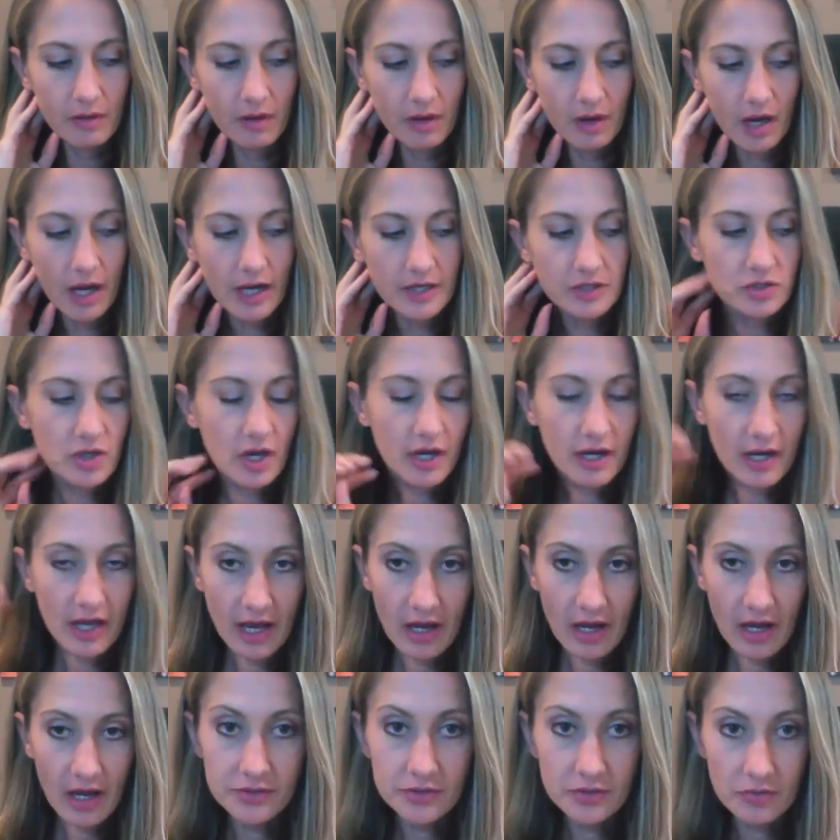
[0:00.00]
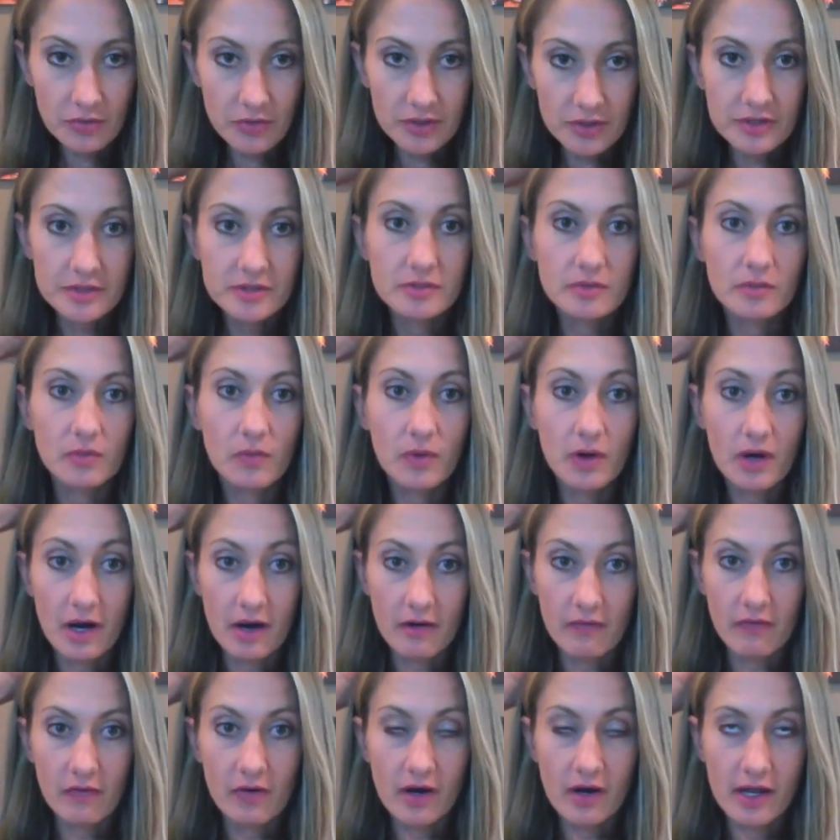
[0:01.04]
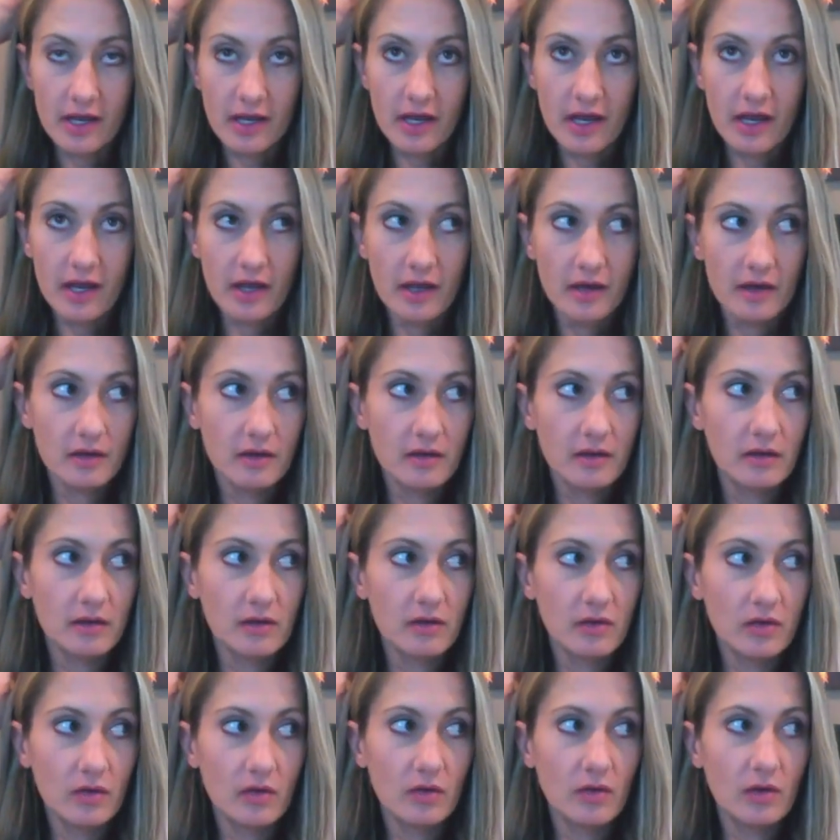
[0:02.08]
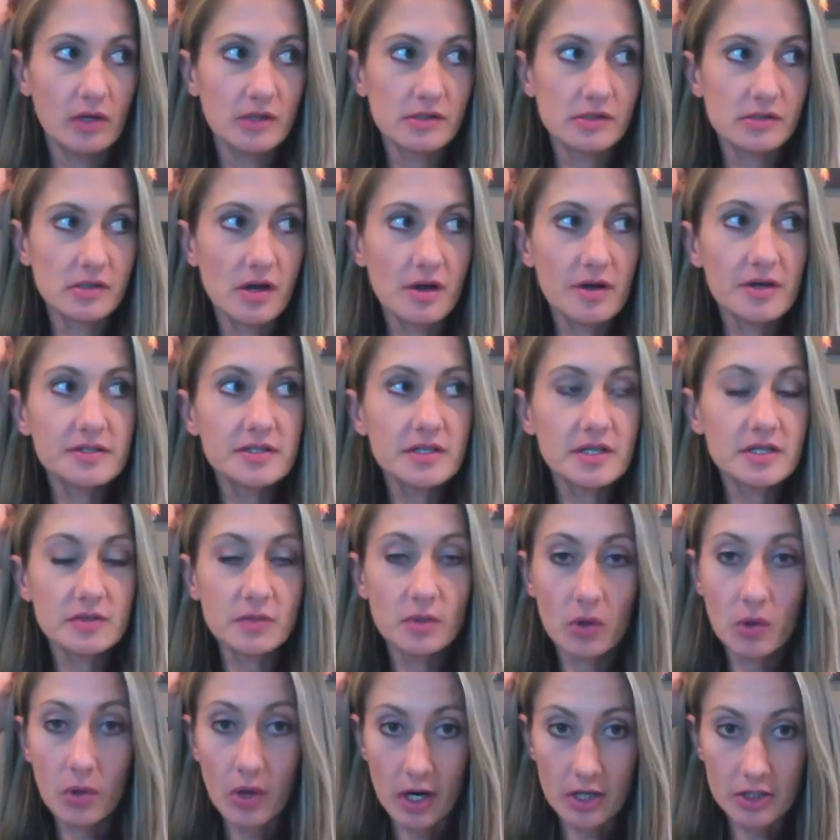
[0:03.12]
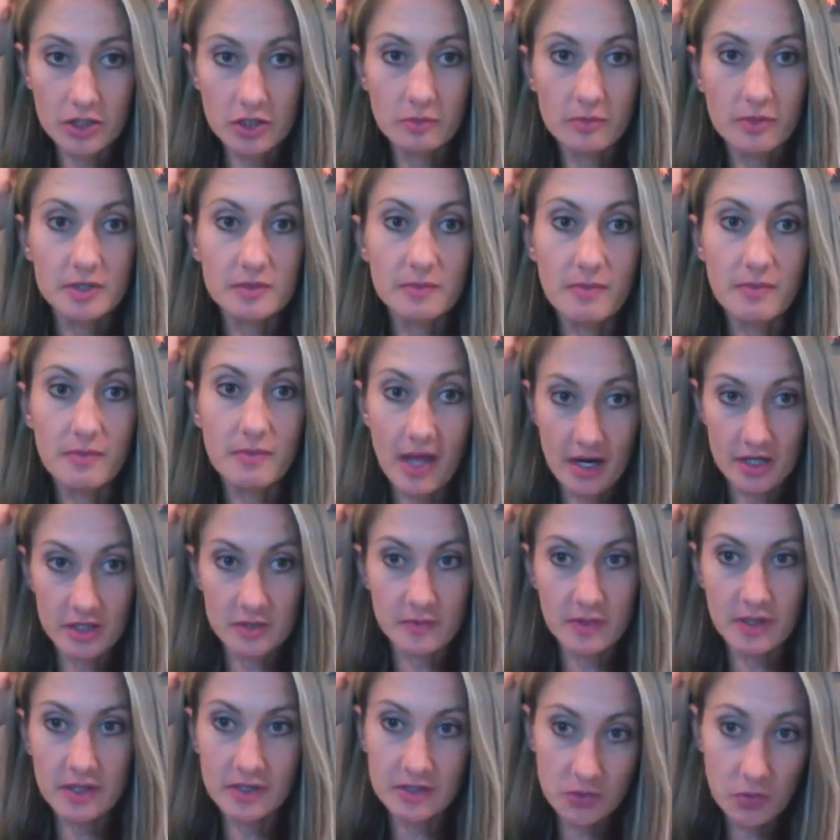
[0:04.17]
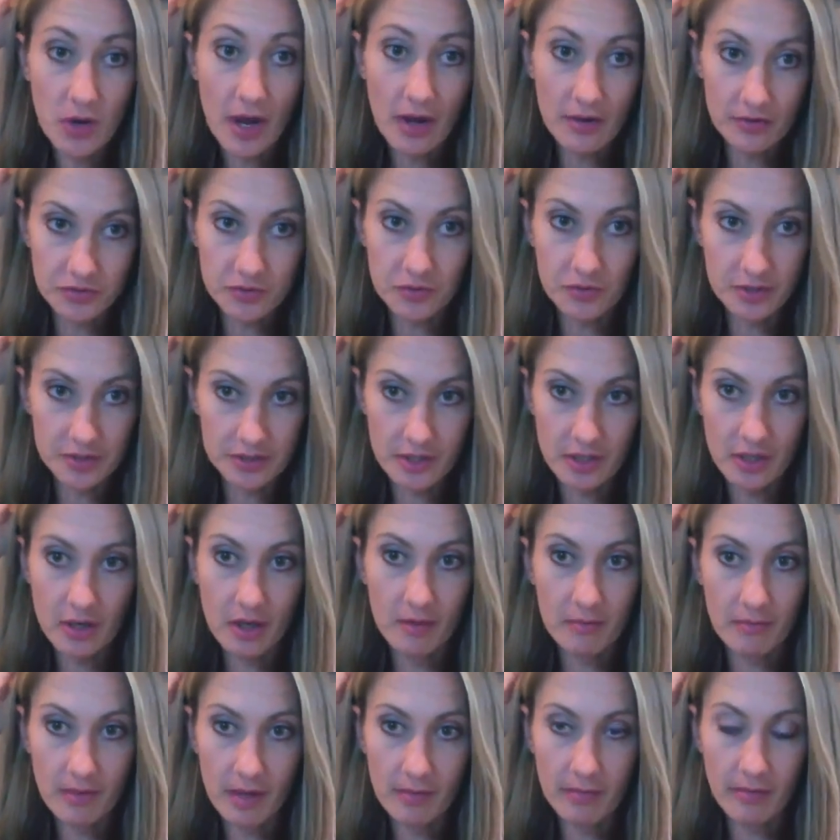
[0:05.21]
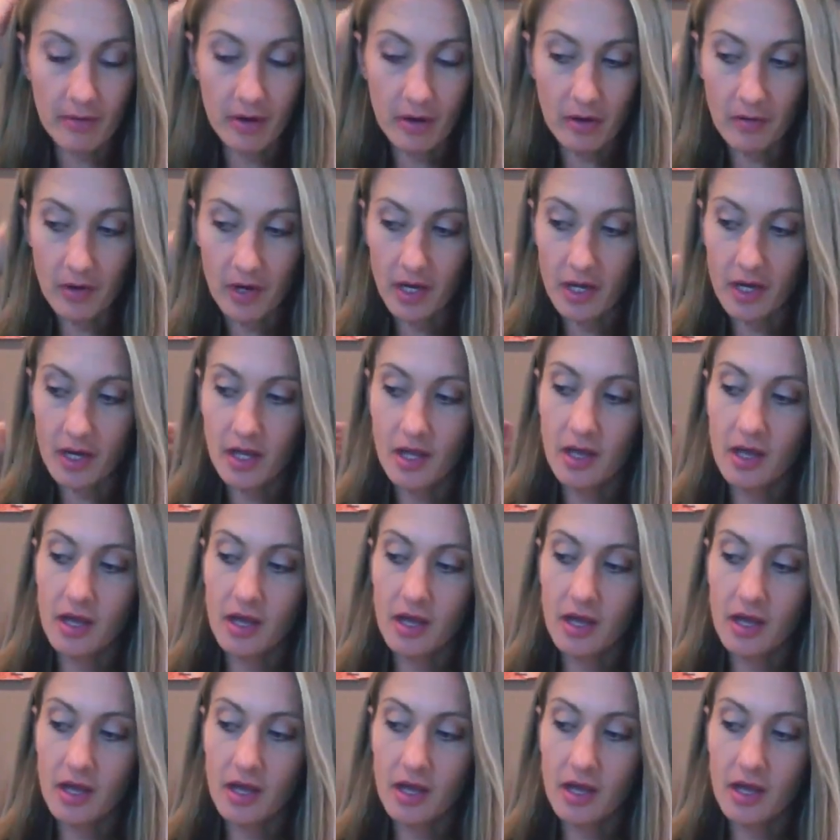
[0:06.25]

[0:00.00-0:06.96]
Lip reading: I try to outsource wherever I can, as long as it doesn't require too much management to outsource it on my part, right?